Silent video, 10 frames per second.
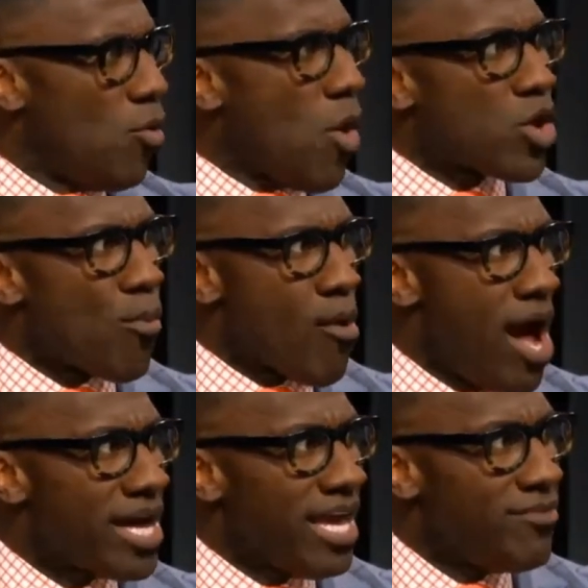What
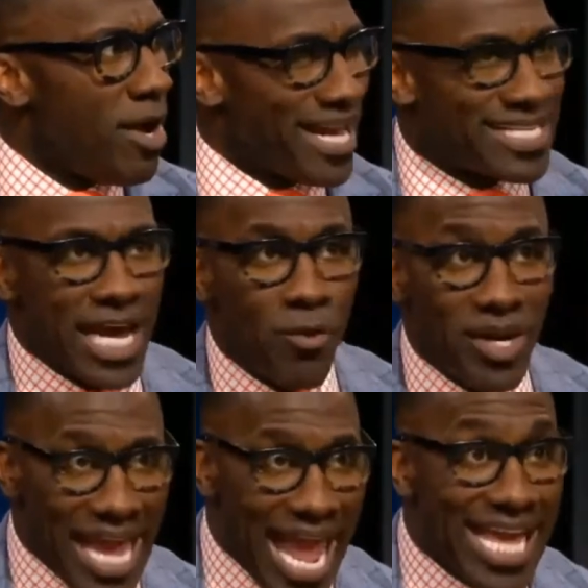O'Brien giving up? I tell you
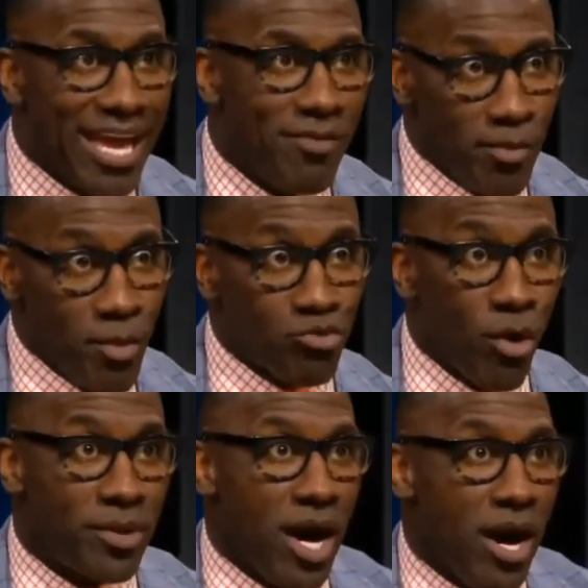what, he ain't giving up them
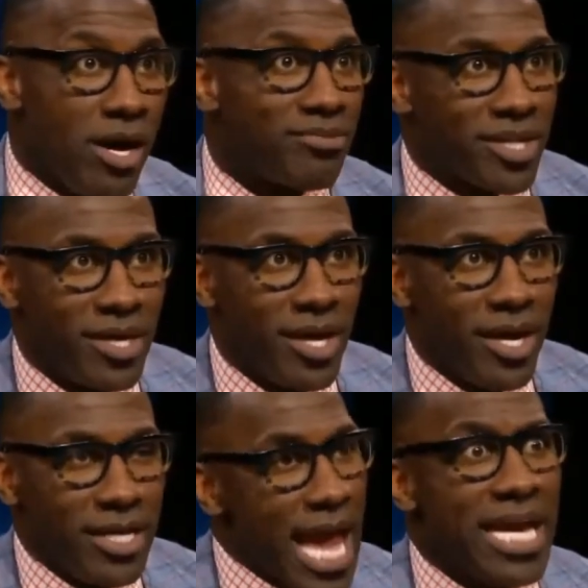triple dubs.
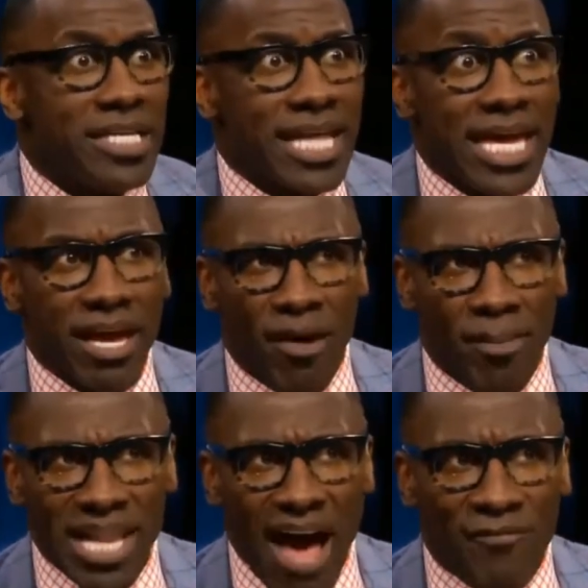Really? Yeah, he's ain't giving up a
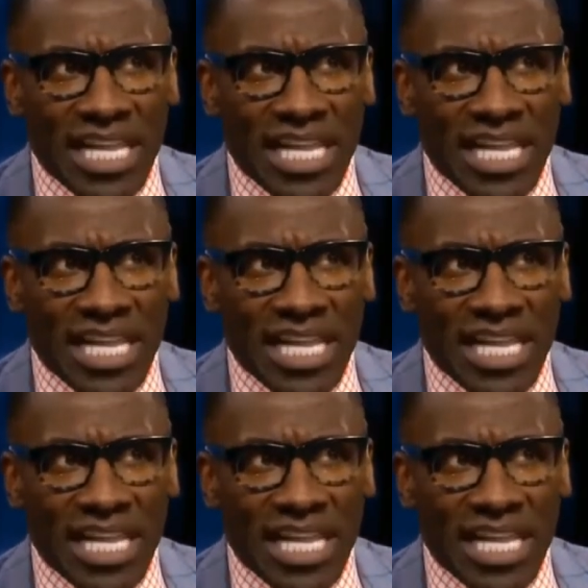lot for me.